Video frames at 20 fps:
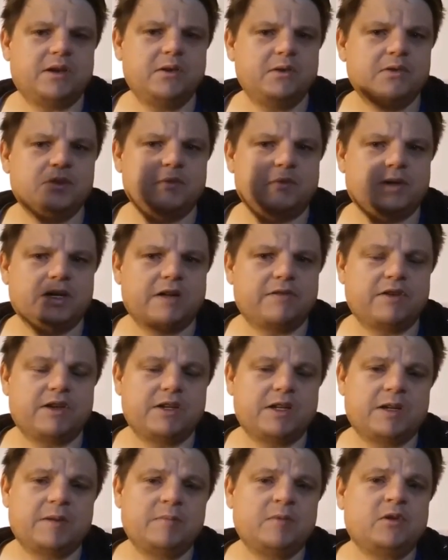nose or whatever.
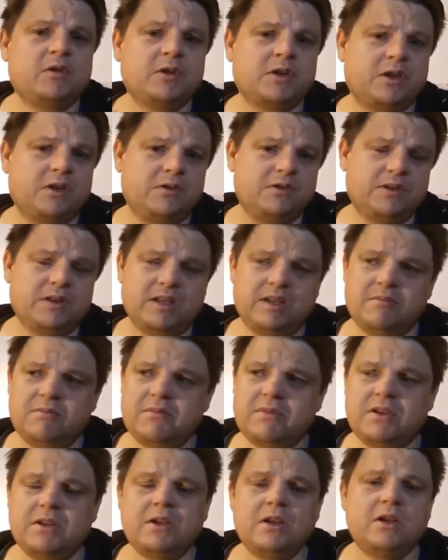And I'm not accusing
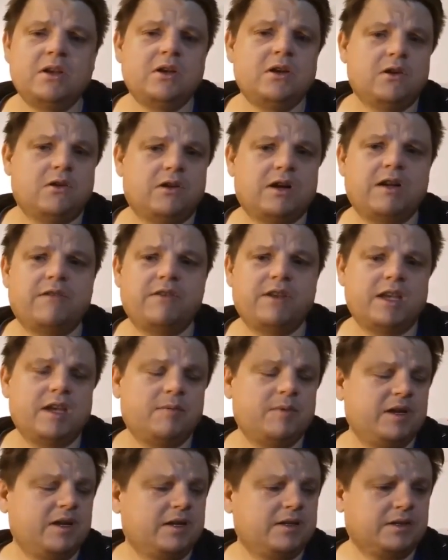him or Avi
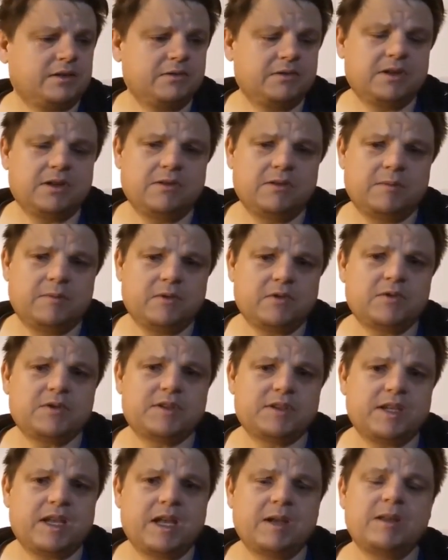Yemini. I don't know. I'm not
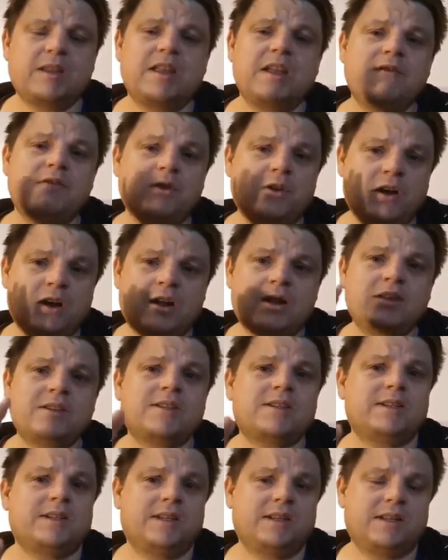saying it. They've not
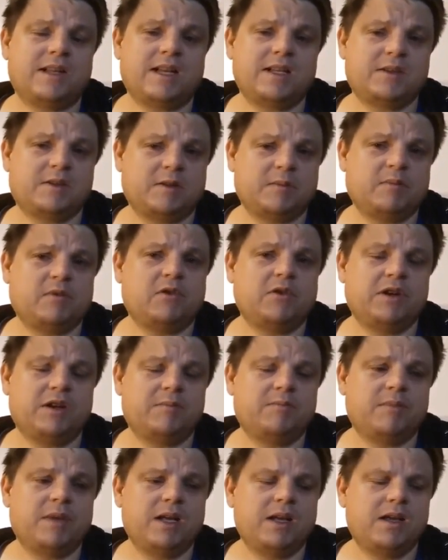answered it. That's the
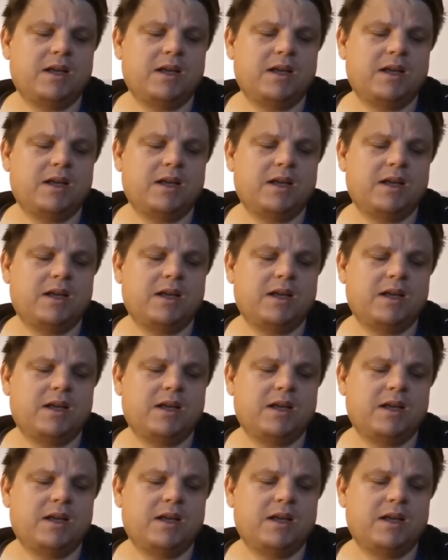point I'm